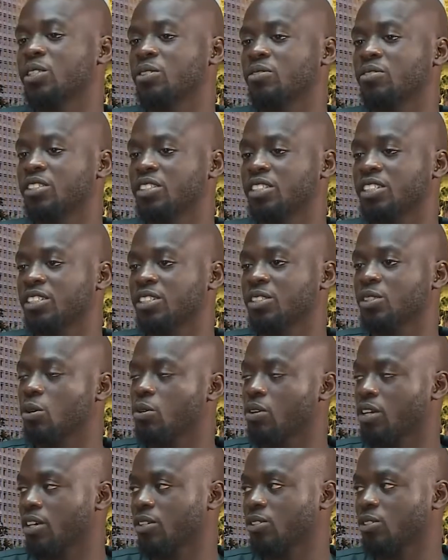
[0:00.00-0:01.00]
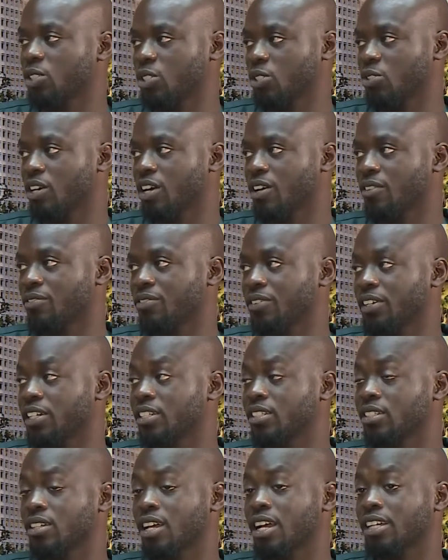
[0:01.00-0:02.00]
of teaching someone how to drive
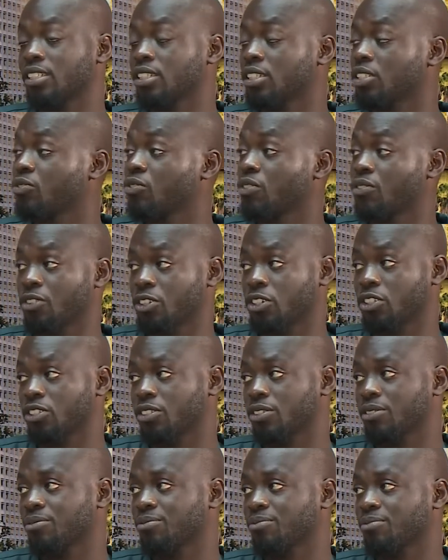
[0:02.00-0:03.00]
is actually reverse.